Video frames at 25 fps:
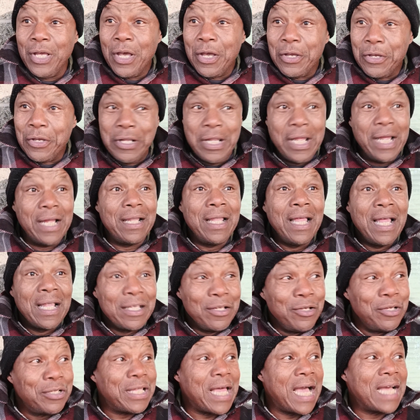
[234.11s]

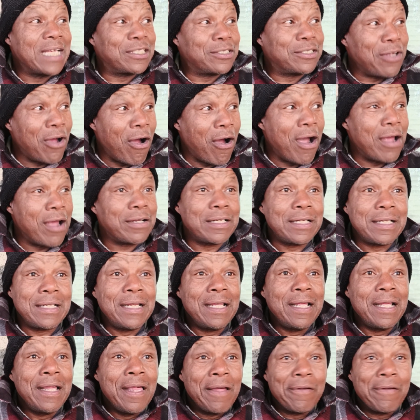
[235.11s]
You like starting
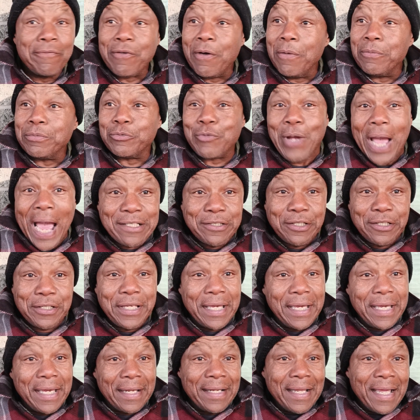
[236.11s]
from scratch
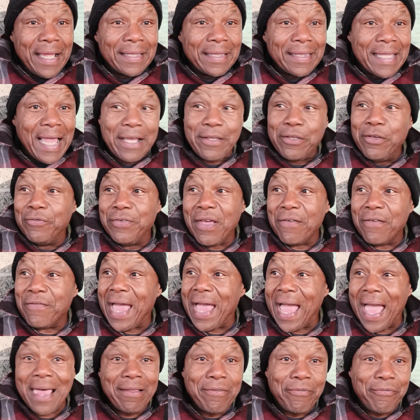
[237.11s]
again, like you've never
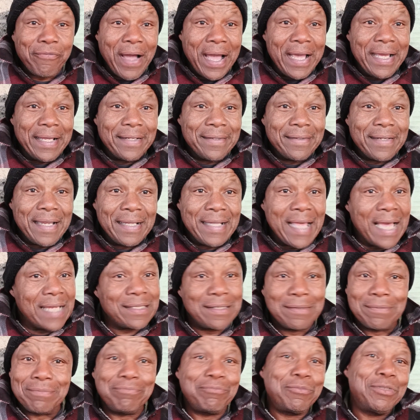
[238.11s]
had a fight, and
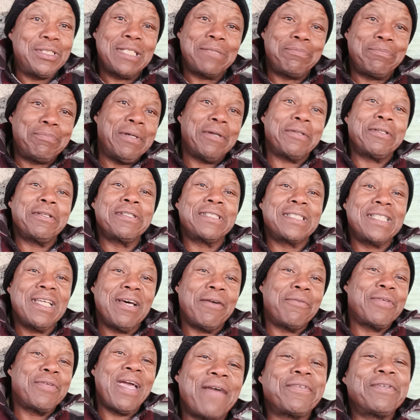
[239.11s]
that's just building
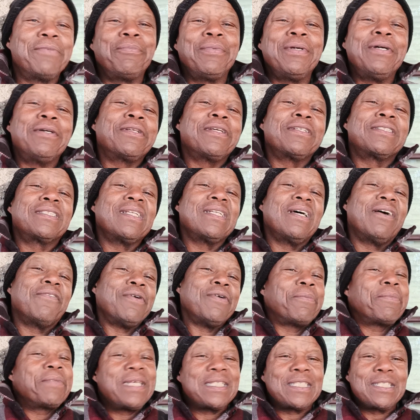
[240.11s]
yourself. You to build yourself
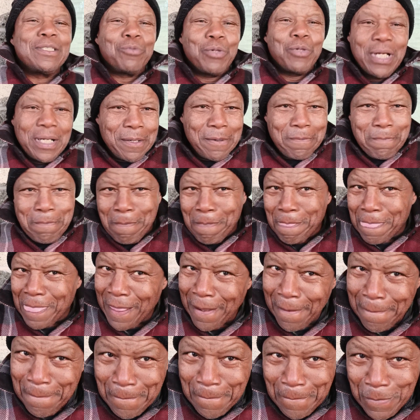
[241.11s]
up, and this is what
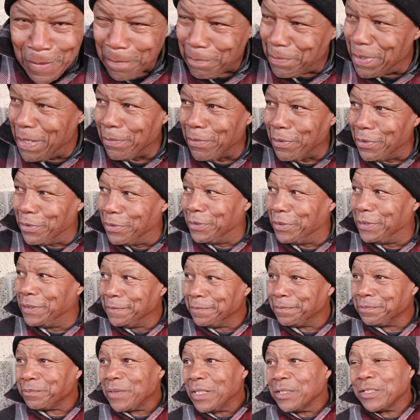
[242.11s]
people
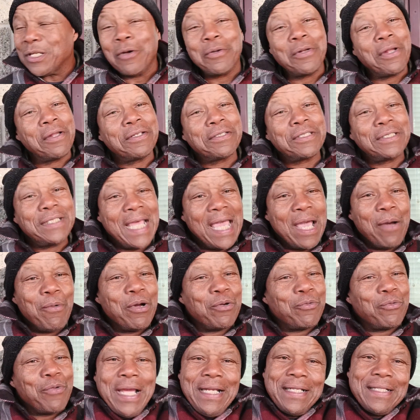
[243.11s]
don't understand
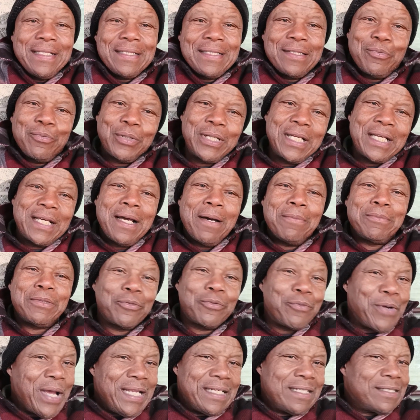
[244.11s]
with greatness. When it comes to
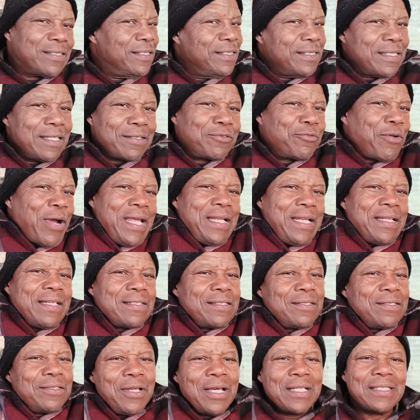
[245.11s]
greatness, is that
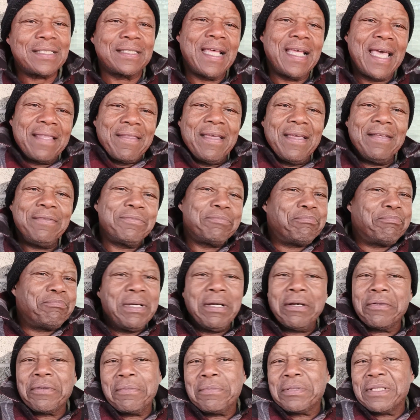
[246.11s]
greatness does that. They
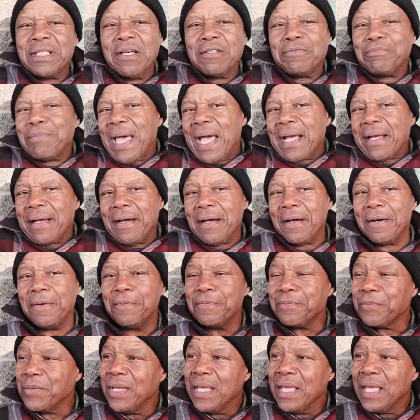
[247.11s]
build themselves back up
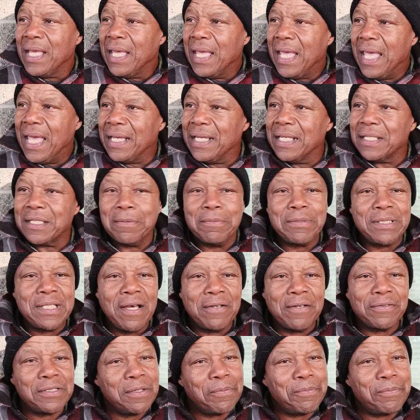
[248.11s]
and get
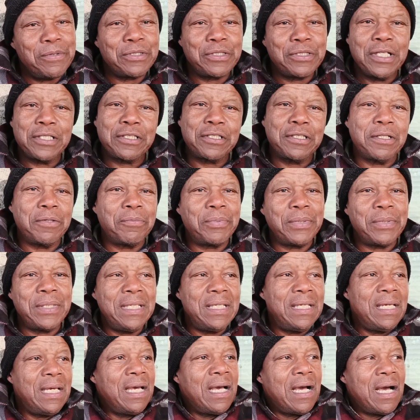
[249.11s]
themselves in a position to
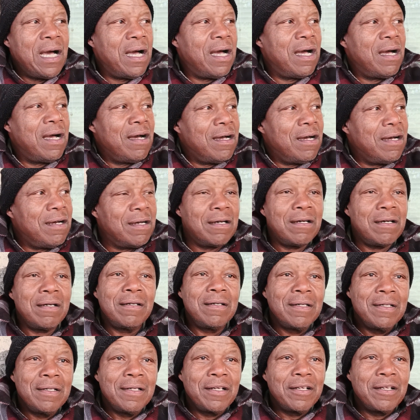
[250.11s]
be
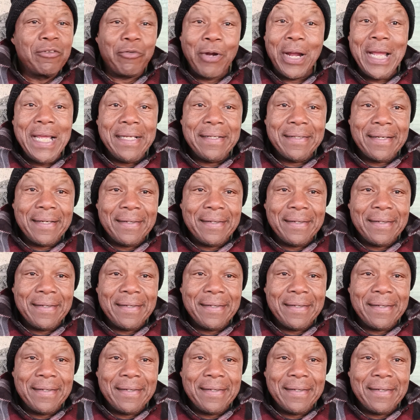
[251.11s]
great.